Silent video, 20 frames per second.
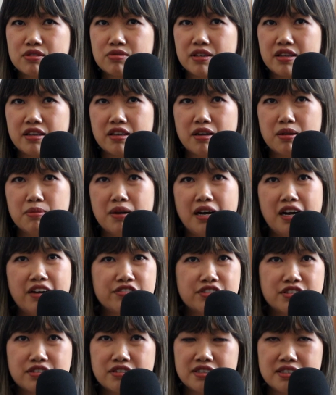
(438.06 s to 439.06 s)
with them
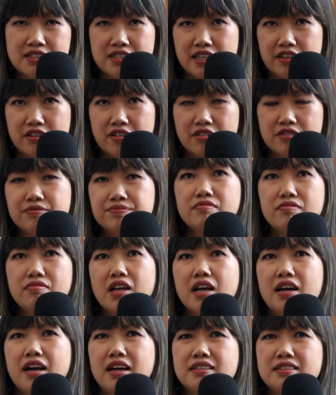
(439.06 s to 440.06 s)
after a sale.
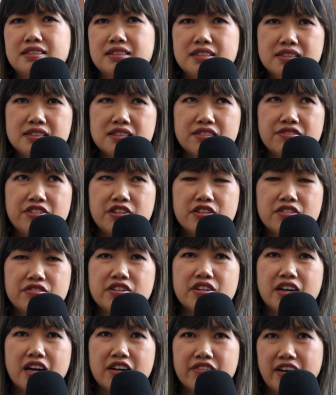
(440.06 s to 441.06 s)
And since a few of
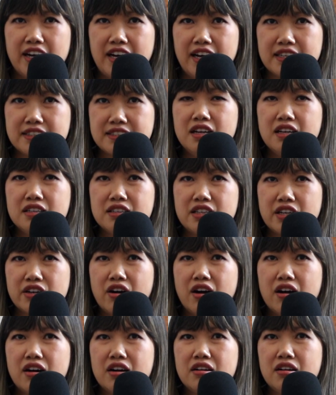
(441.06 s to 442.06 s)
you have asked, there
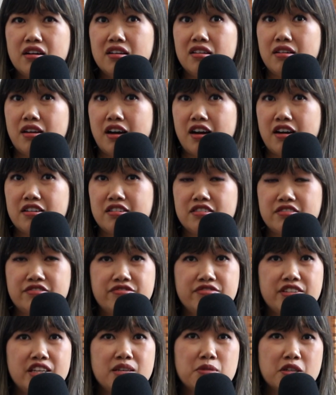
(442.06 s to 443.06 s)
are a lot of
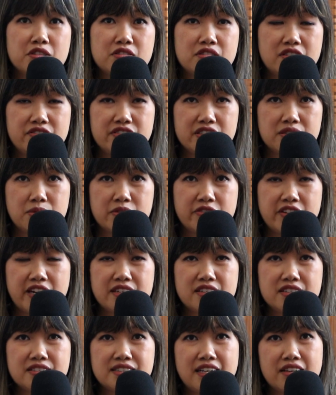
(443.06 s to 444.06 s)
email service
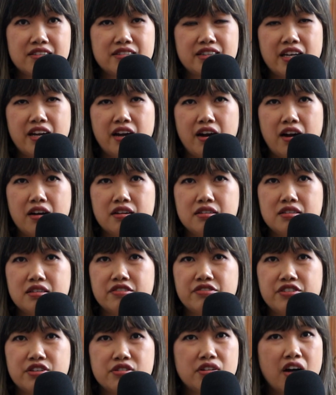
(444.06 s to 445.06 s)
providers out there. The
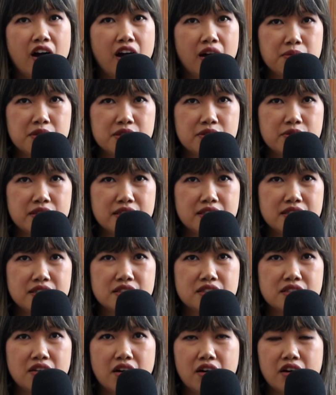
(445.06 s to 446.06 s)
few common
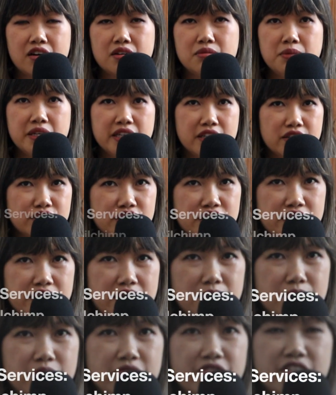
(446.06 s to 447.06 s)
ones are
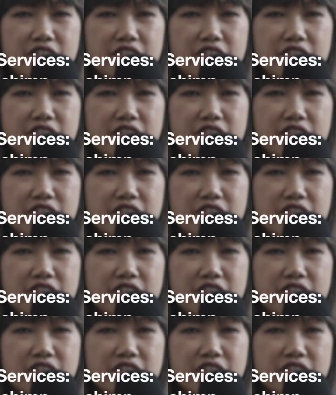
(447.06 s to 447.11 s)
MailChimp,